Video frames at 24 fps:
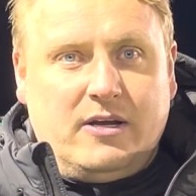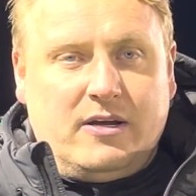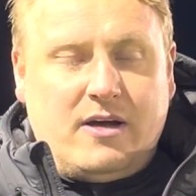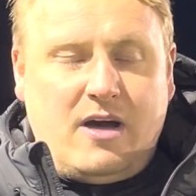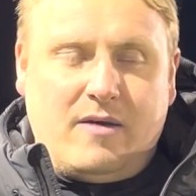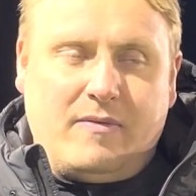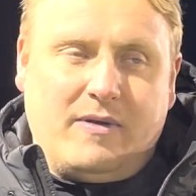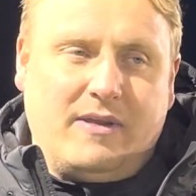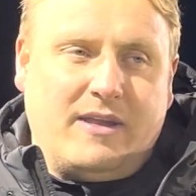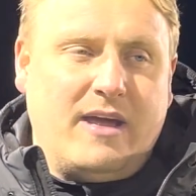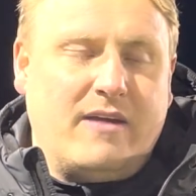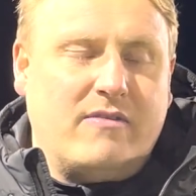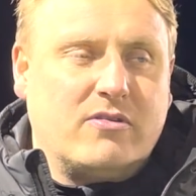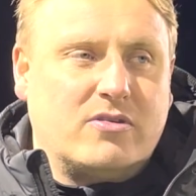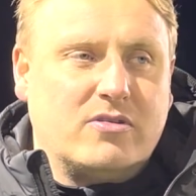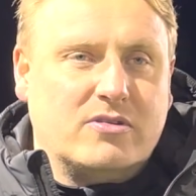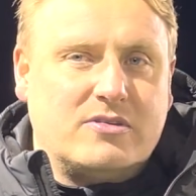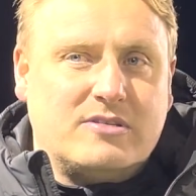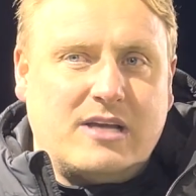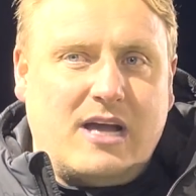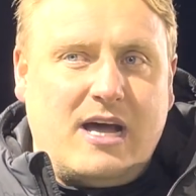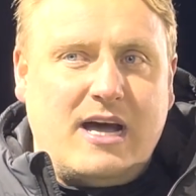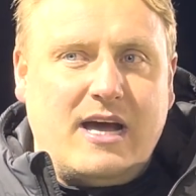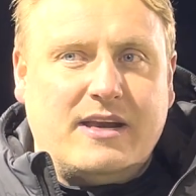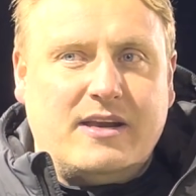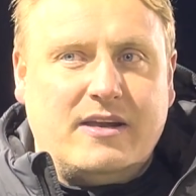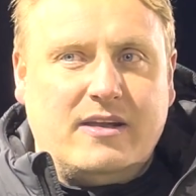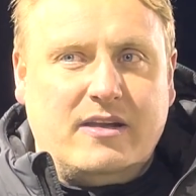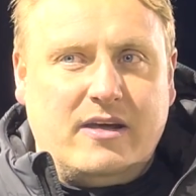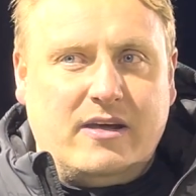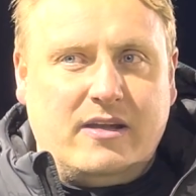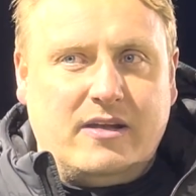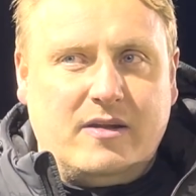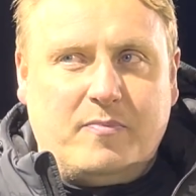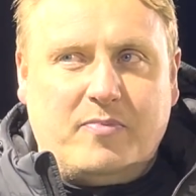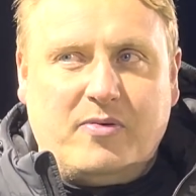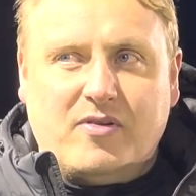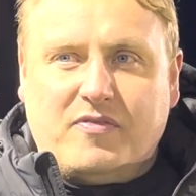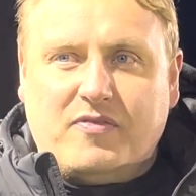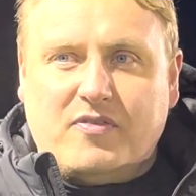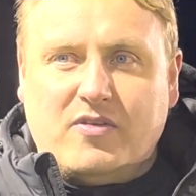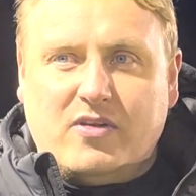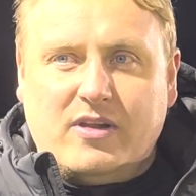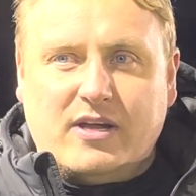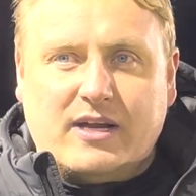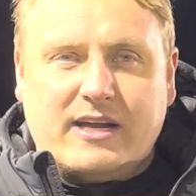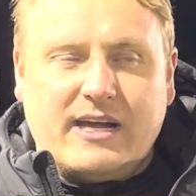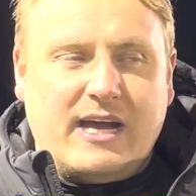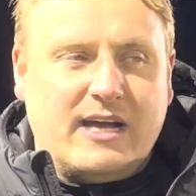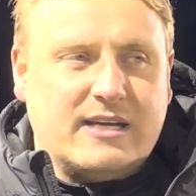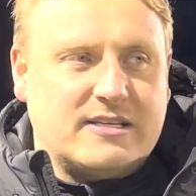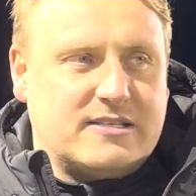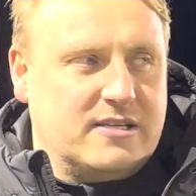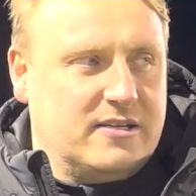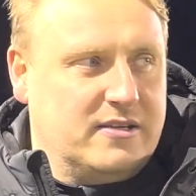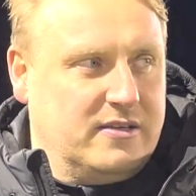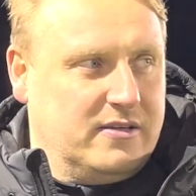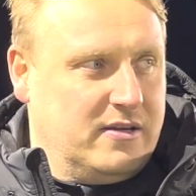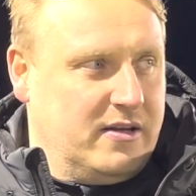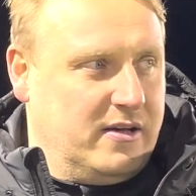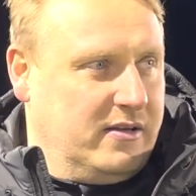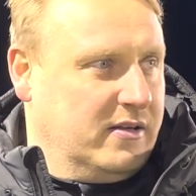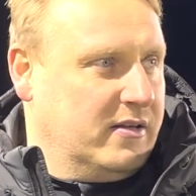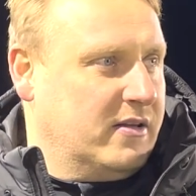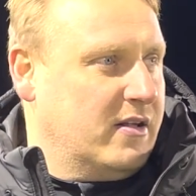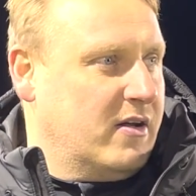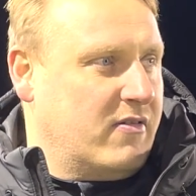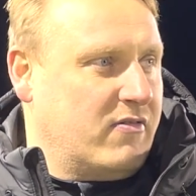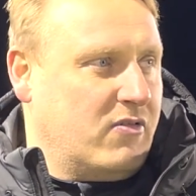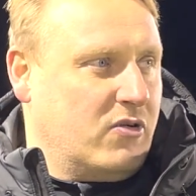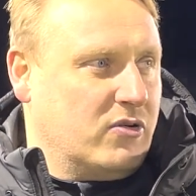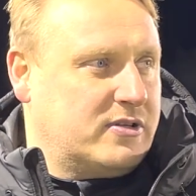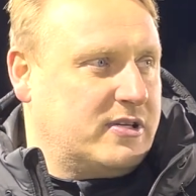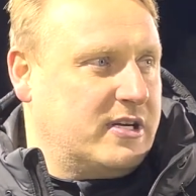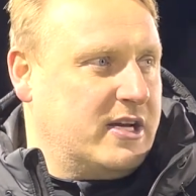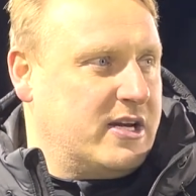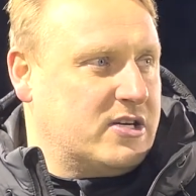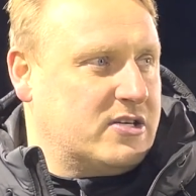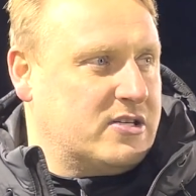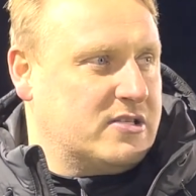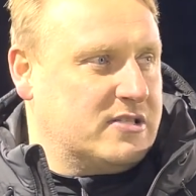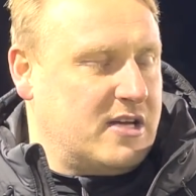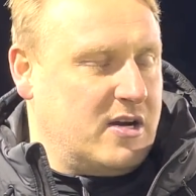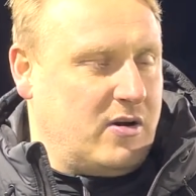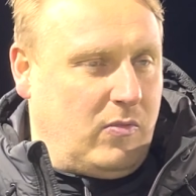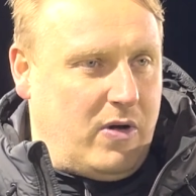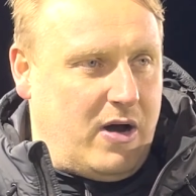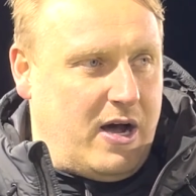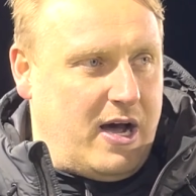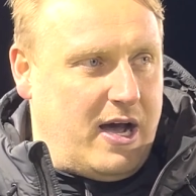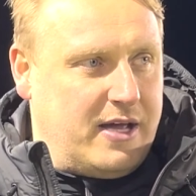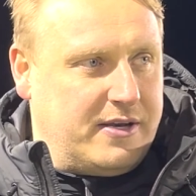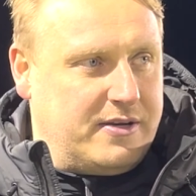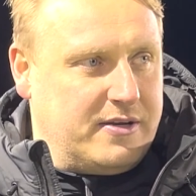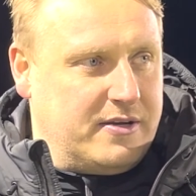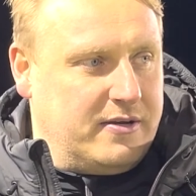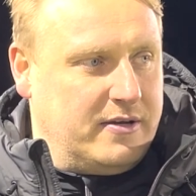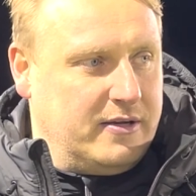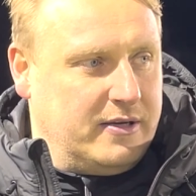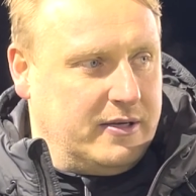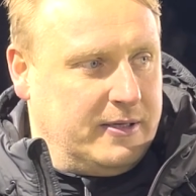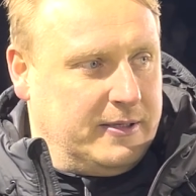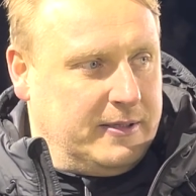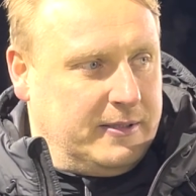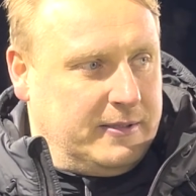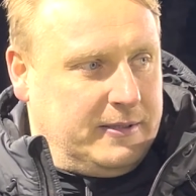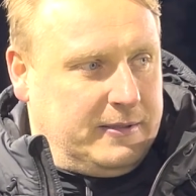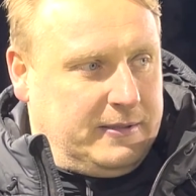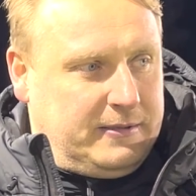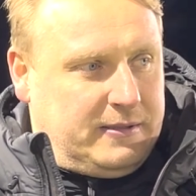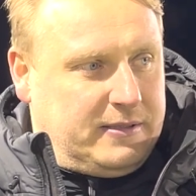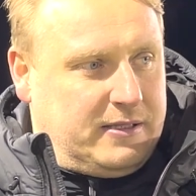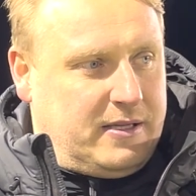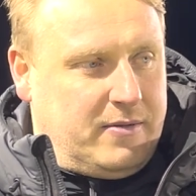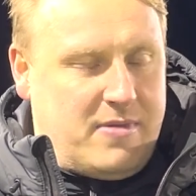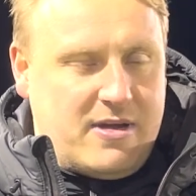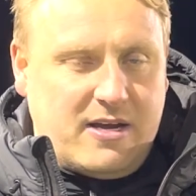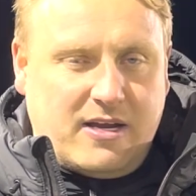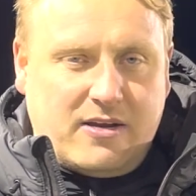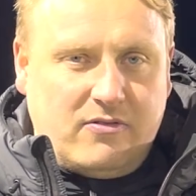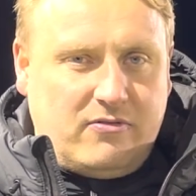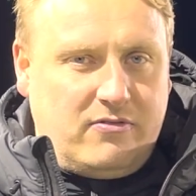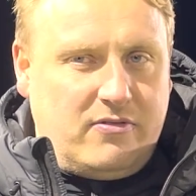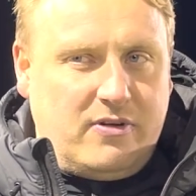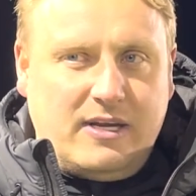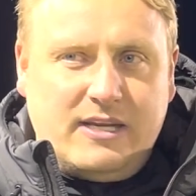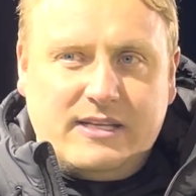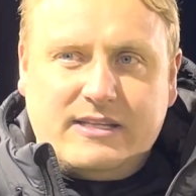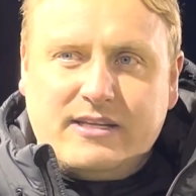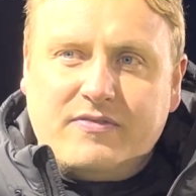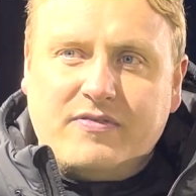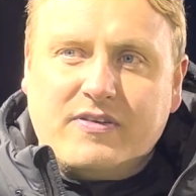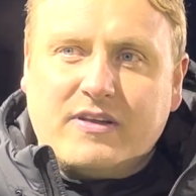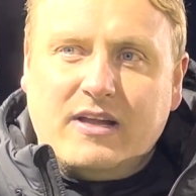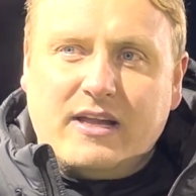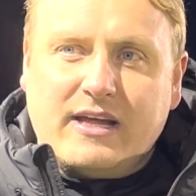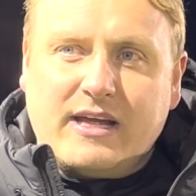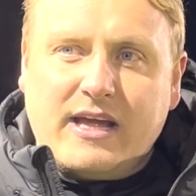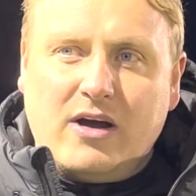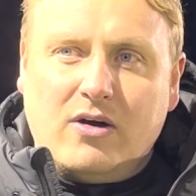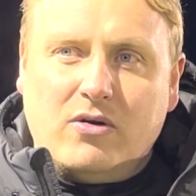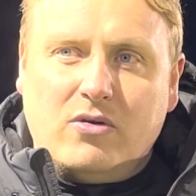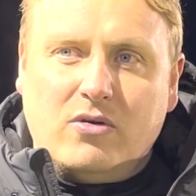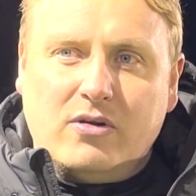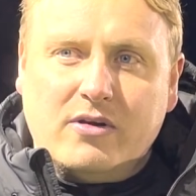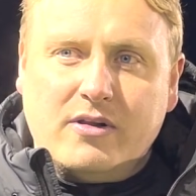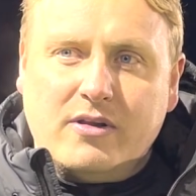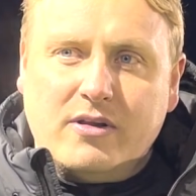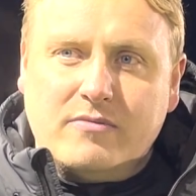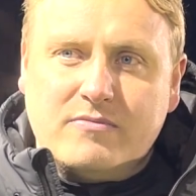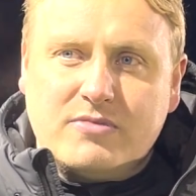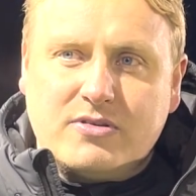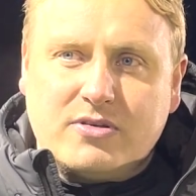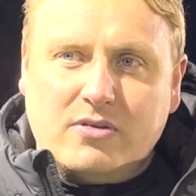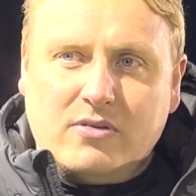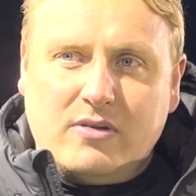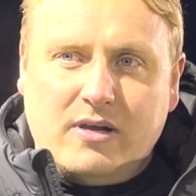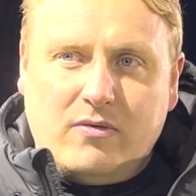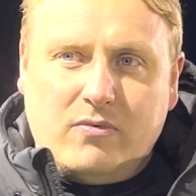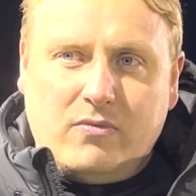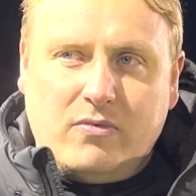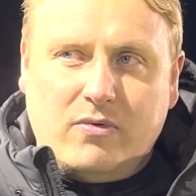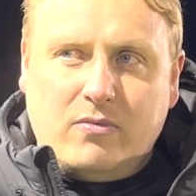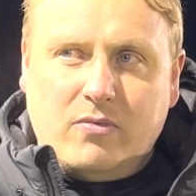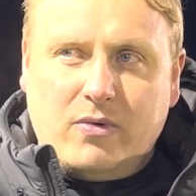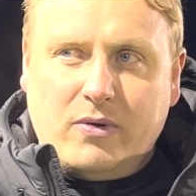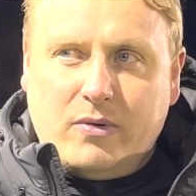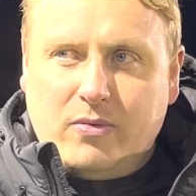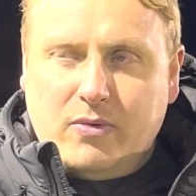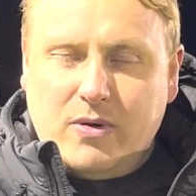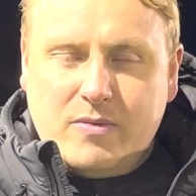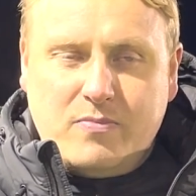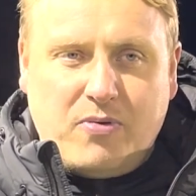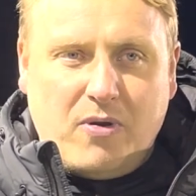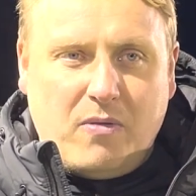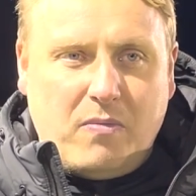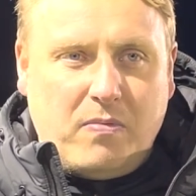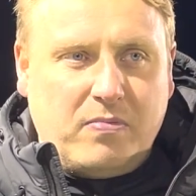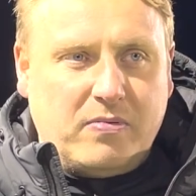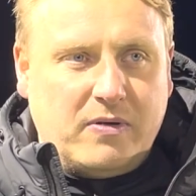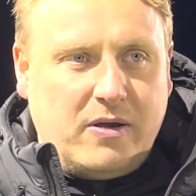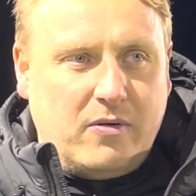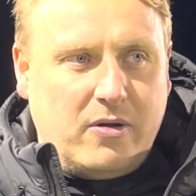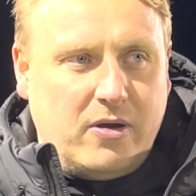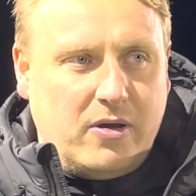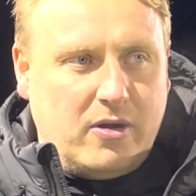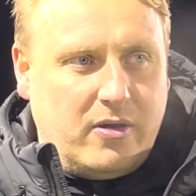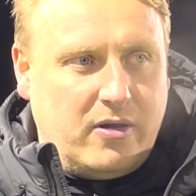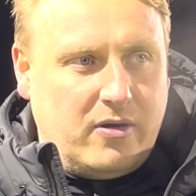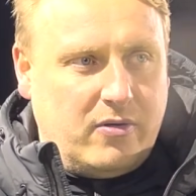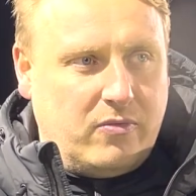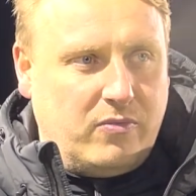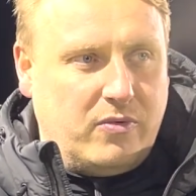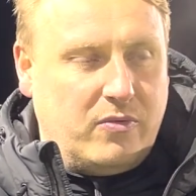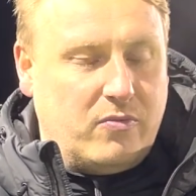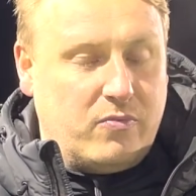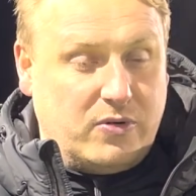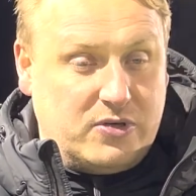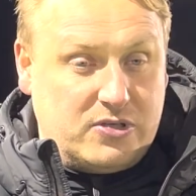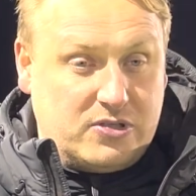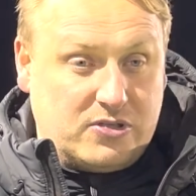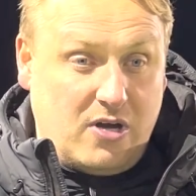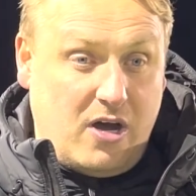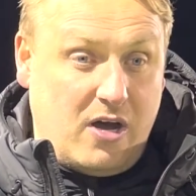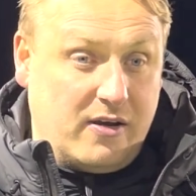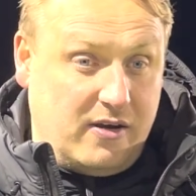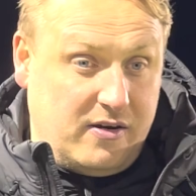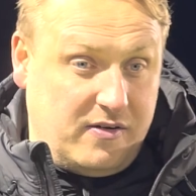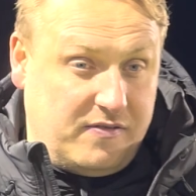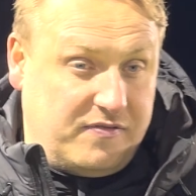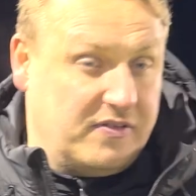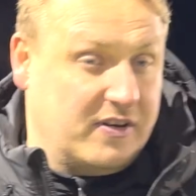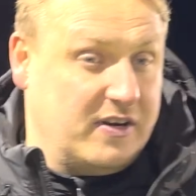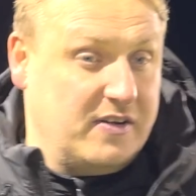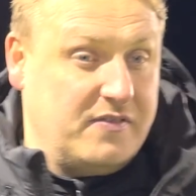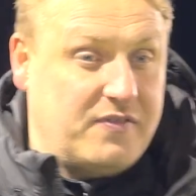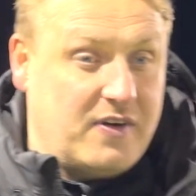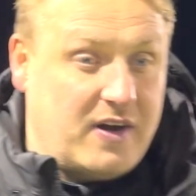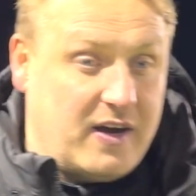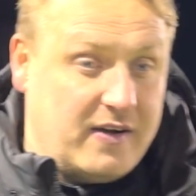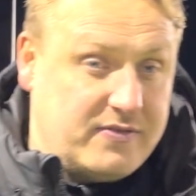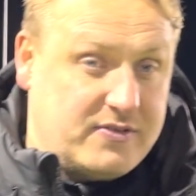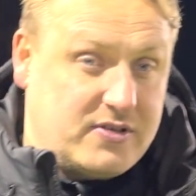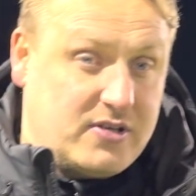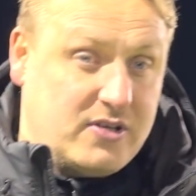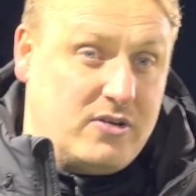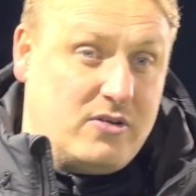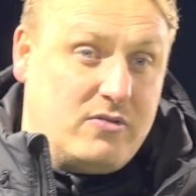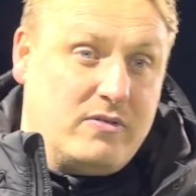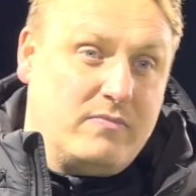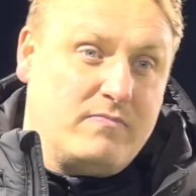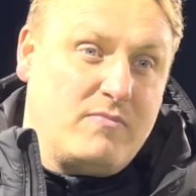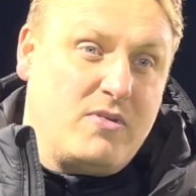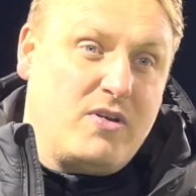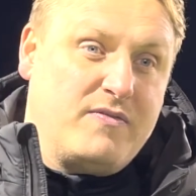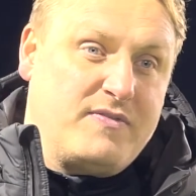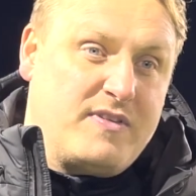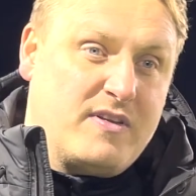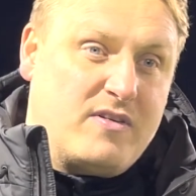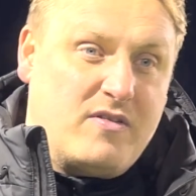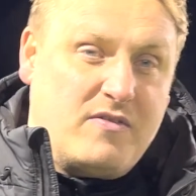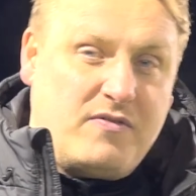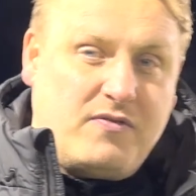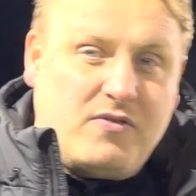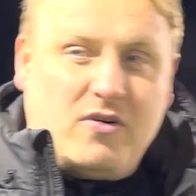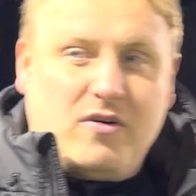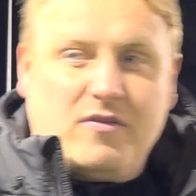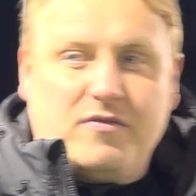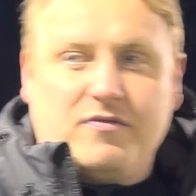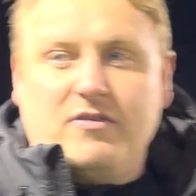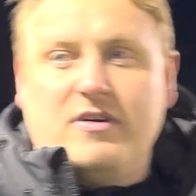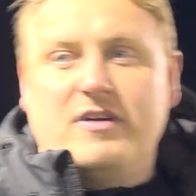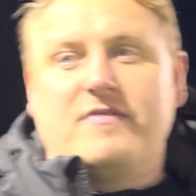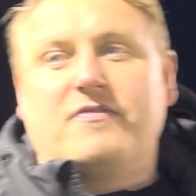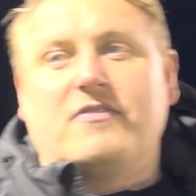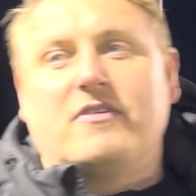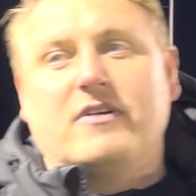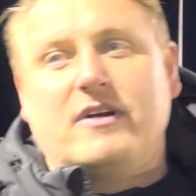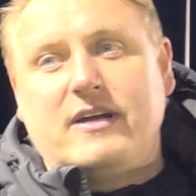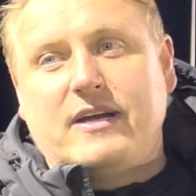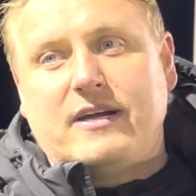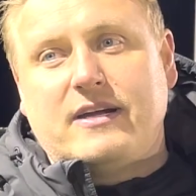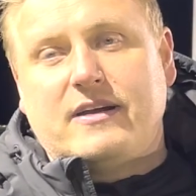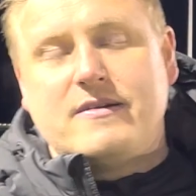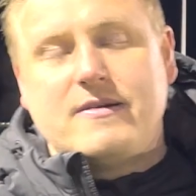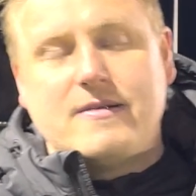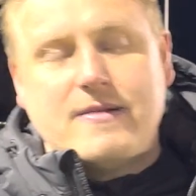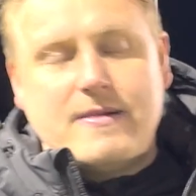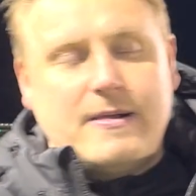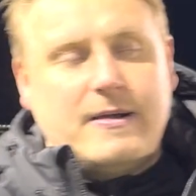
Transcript: I mean, they're a good side and, and they put the foot on the gas and, and their rotations out wide and they make it really difficult to get hold of them. So like we, we probably, we started in a 3-5-2 and moved into 4-3-3 and